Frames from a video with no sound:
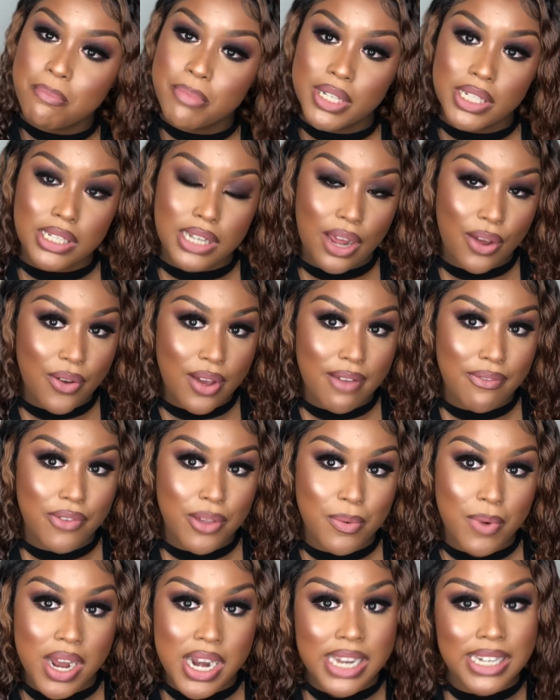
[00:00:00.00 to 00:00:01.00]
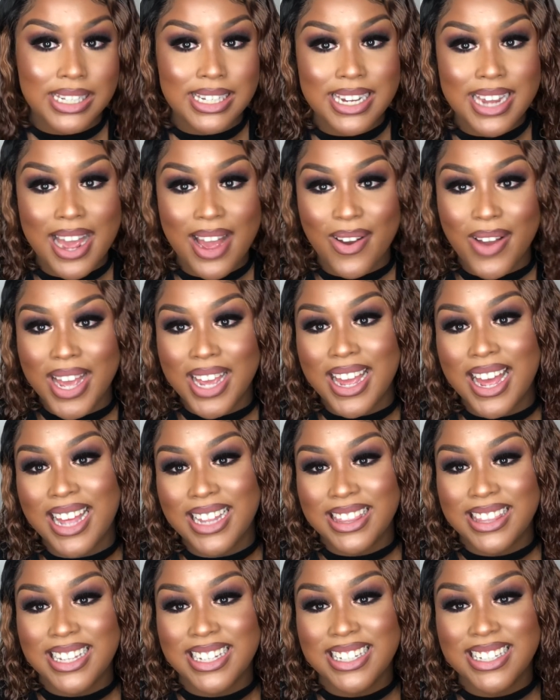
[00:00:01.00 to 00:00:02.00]
So if you want to see how I
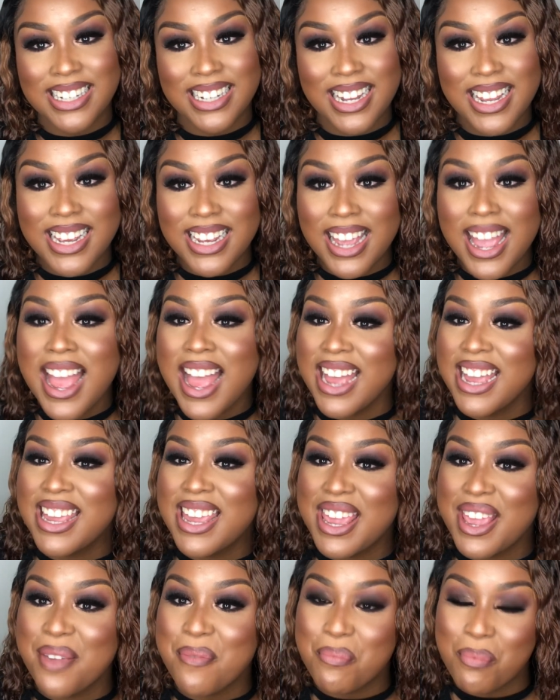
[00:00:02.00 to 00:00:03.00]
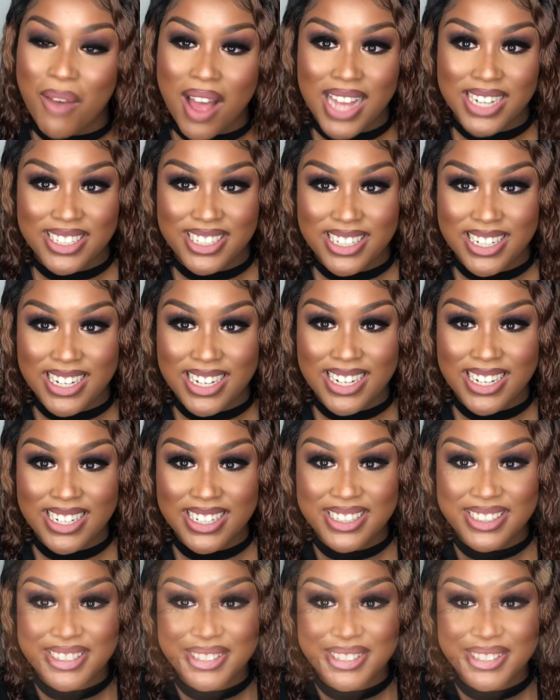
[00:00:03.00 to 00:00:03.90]
got this look, keep watching.